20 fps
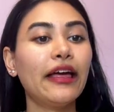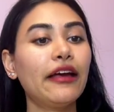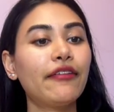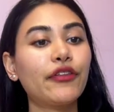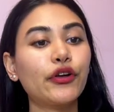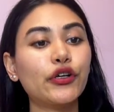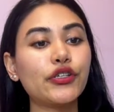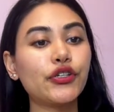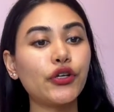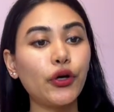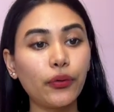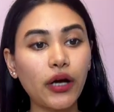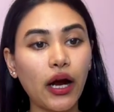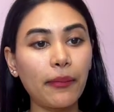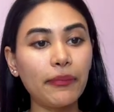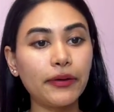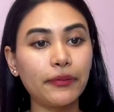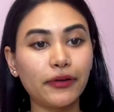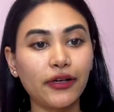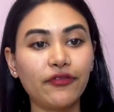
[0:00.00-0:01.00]
There is no
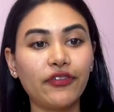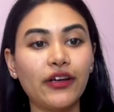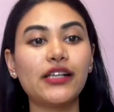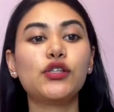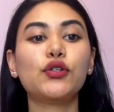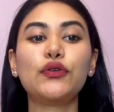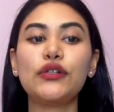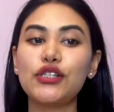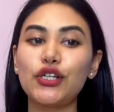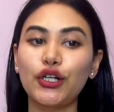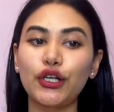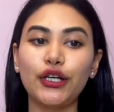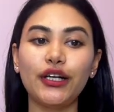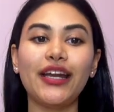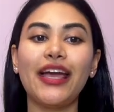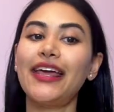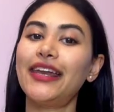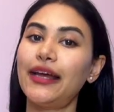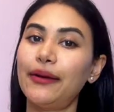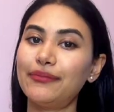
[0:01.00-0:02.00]
common prefix, return
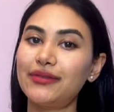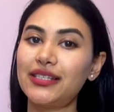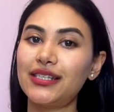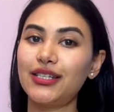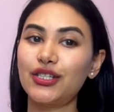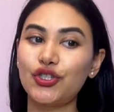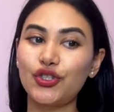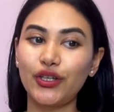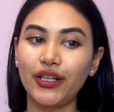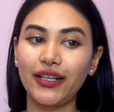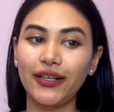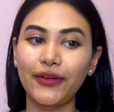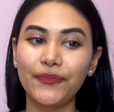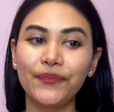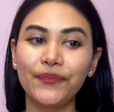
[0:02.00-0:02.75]
an empty string.